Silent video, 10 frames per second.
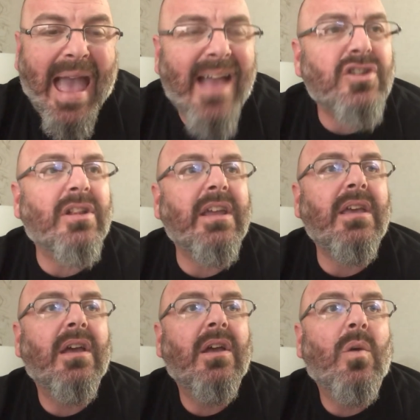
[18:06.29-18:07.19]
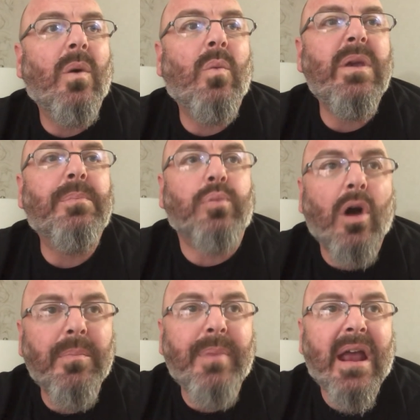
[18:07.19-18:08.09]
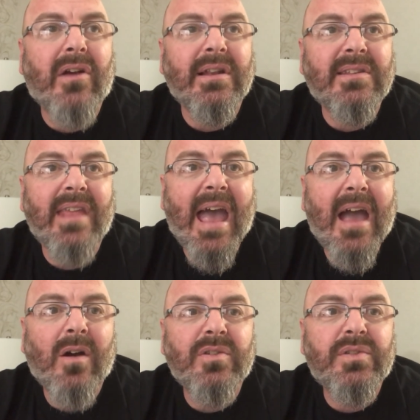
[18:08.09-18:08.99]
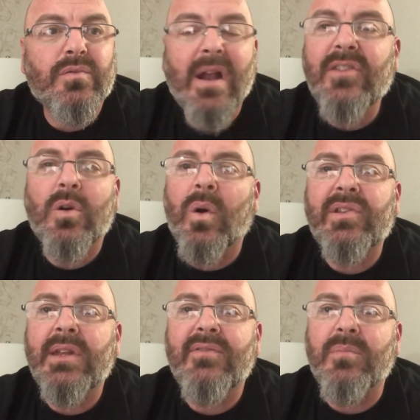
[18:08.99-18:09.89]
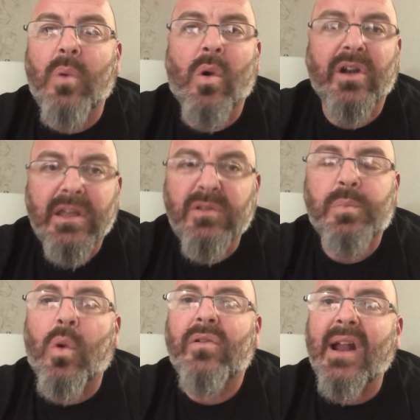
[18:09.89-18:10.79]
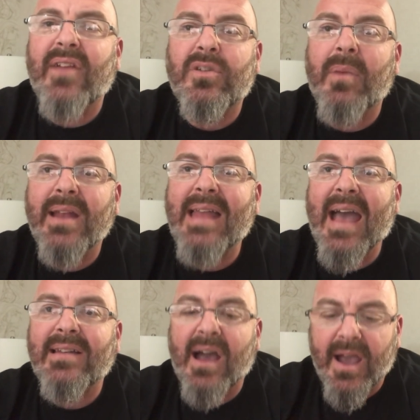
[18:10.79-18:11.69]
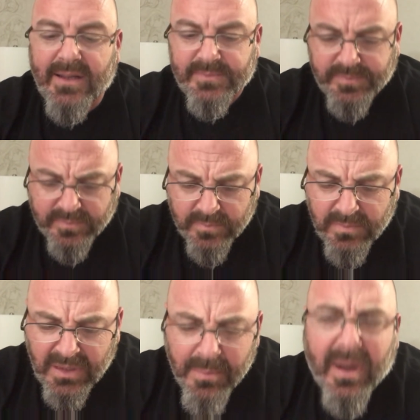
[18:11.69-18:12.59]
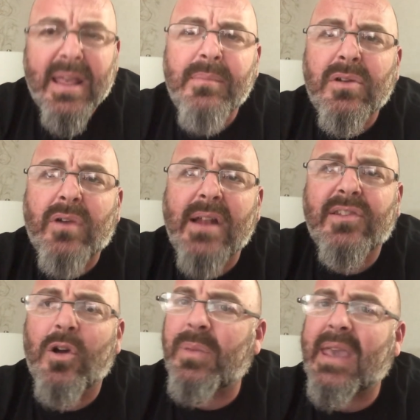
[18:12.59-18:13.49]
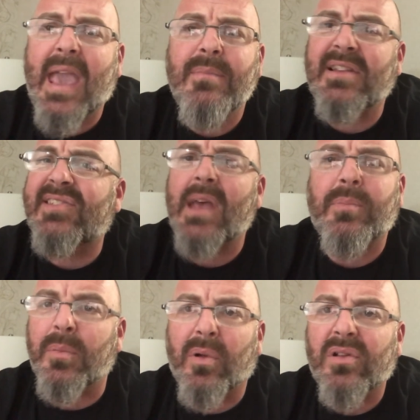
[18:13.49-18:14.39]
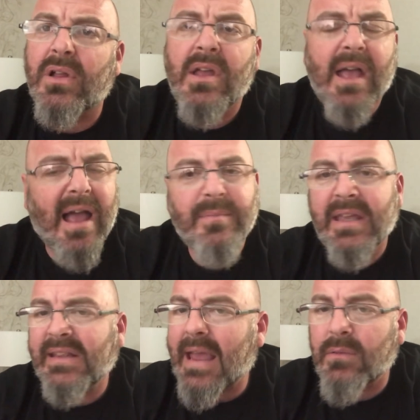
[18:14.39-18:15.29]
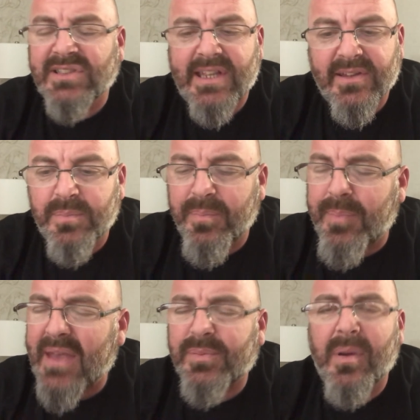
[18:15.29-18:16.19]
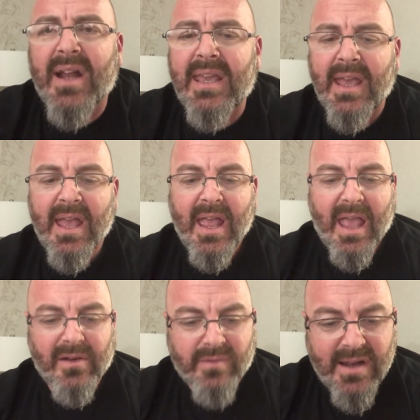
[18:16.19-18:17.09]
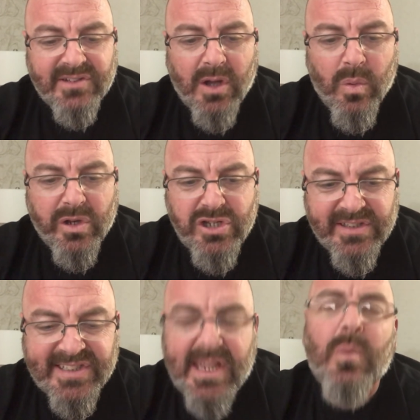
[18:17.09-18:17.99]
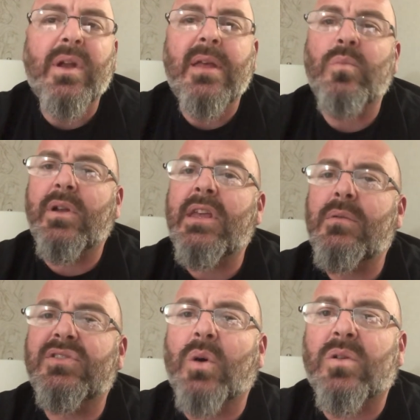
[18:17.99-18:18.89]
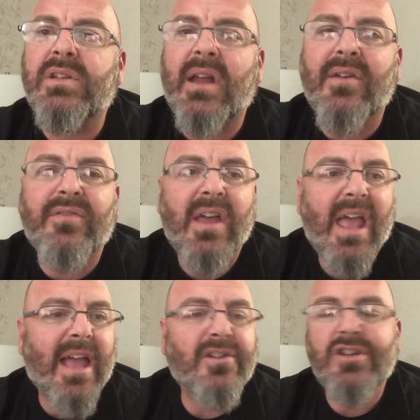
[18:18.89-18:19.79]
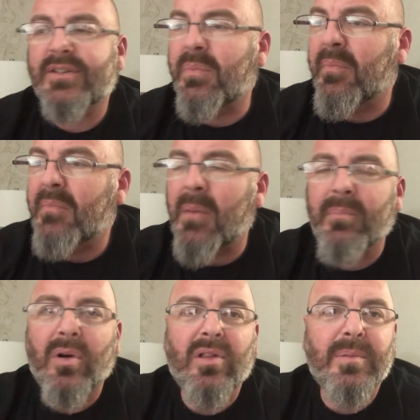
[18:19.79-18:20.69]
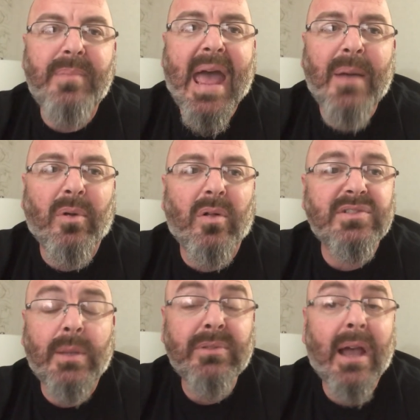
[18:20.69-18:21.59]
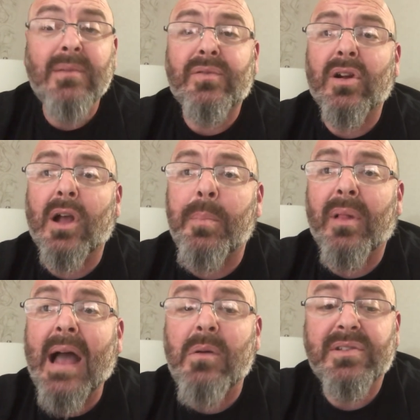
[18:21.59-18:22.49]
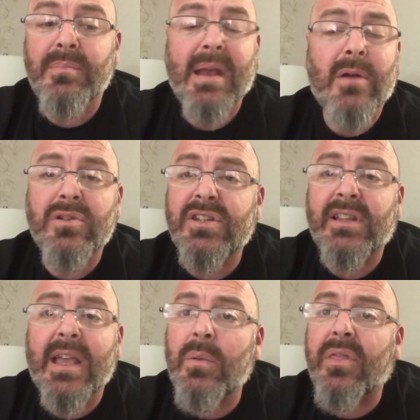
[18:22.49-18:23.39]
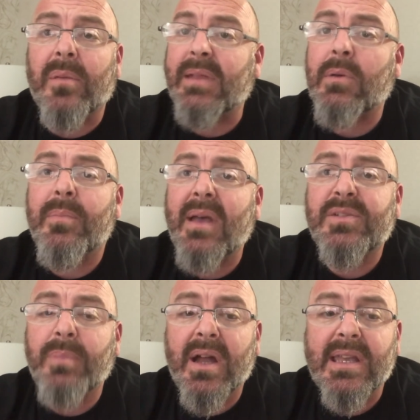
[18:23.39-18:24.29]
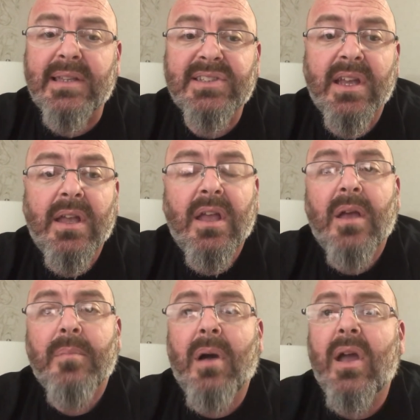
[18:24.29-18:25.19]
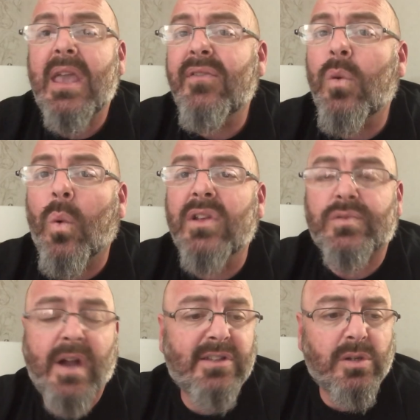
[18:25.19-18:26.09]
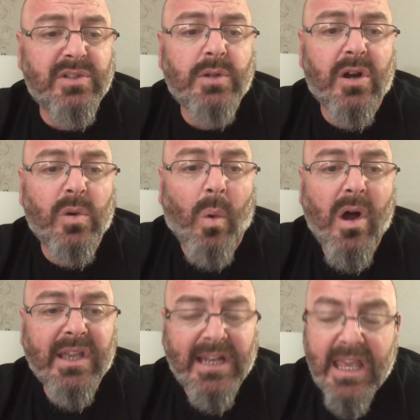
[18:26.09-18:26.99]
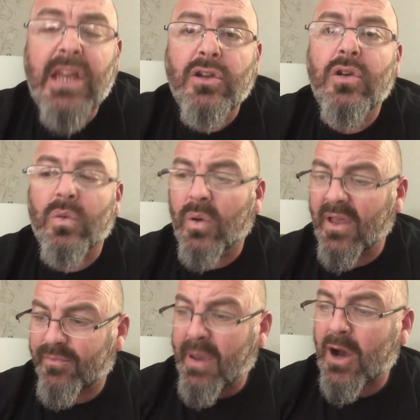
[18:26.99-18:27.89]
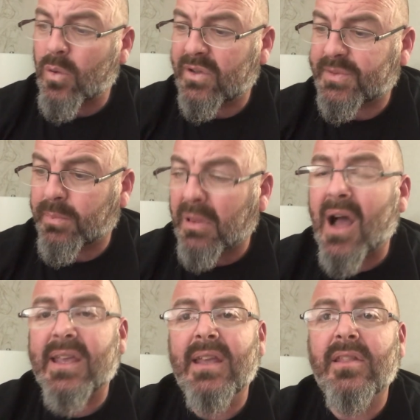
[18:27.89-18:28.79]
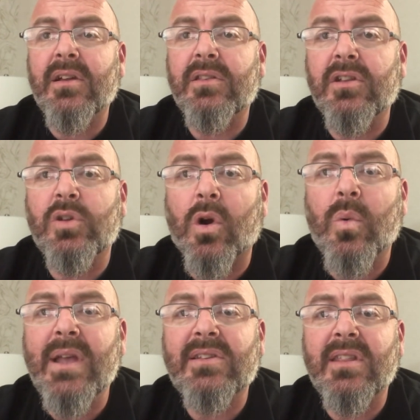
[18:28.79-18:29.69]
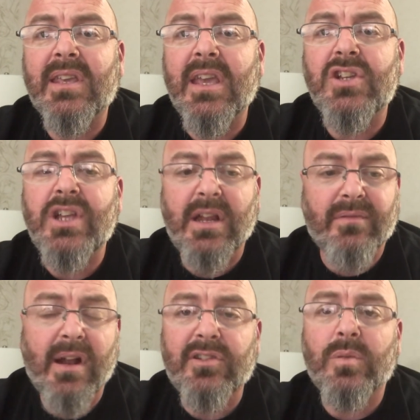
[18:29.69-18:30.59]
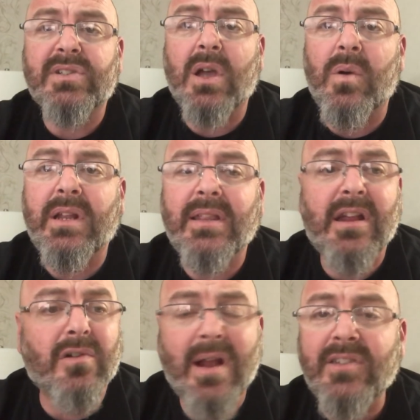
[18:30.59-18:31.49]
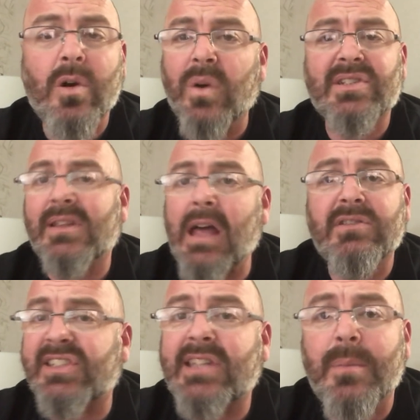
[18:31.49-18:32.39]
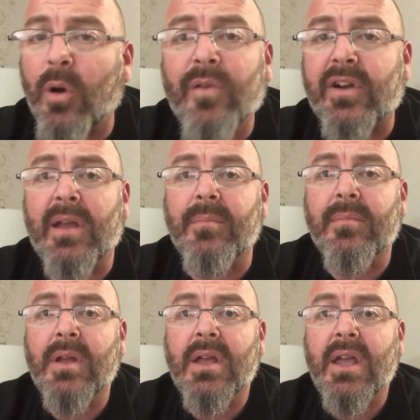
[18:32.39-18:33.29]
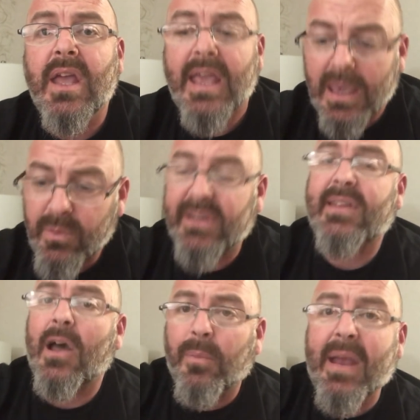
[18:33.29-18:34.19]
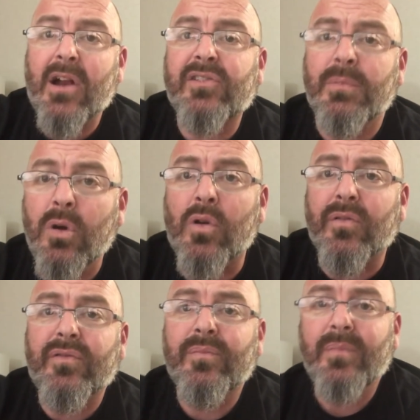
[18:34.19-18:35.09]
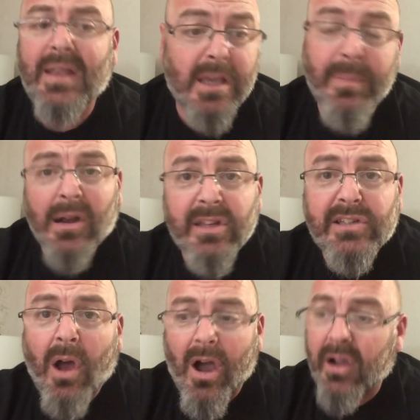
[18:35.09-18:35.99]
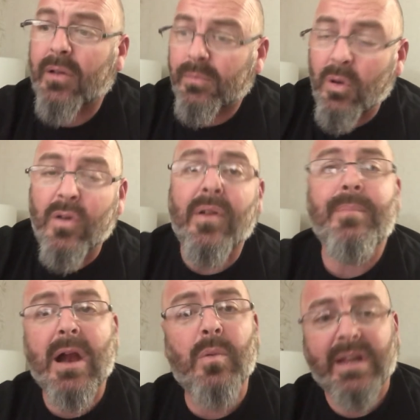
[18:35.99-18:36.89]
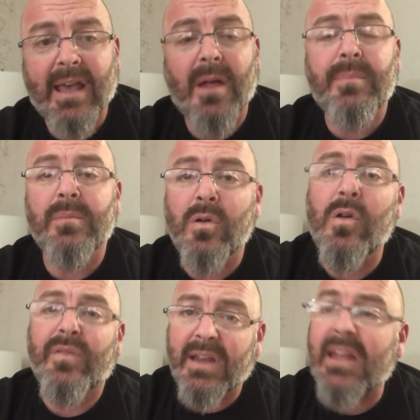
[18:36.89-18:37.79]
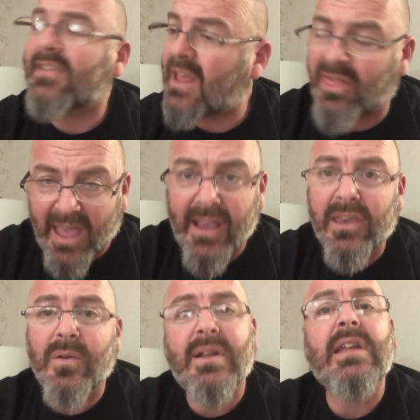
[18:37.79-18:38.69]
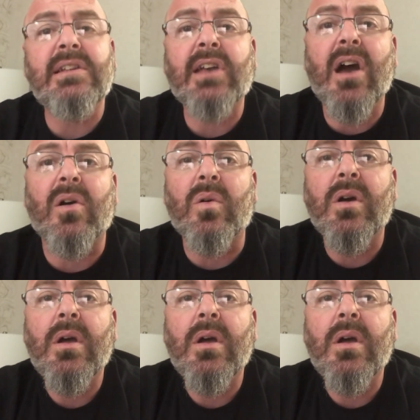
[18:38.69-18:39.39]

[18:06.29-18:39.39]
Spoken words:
Actually, when we brought Bear into the house, Renzo wasn't even born. He was born right after my dad died. But him and Renzo became inseparable. I mean, that was his best buddy. And Renzo would just sit with him when he was old enough and just mumble and babble, sometimes for a couple hours, and Bear would just lay with him. They were best buddies. But even once Renzo started walking, he knew if Bear was blocking the doorway to the kitchen and Renzo was going in there, Renzo wasn't allowed to step over him. He would tell Bear to move. He could barely talk, move, and Bear would get up and move, and he'd say thank you, and he'd go.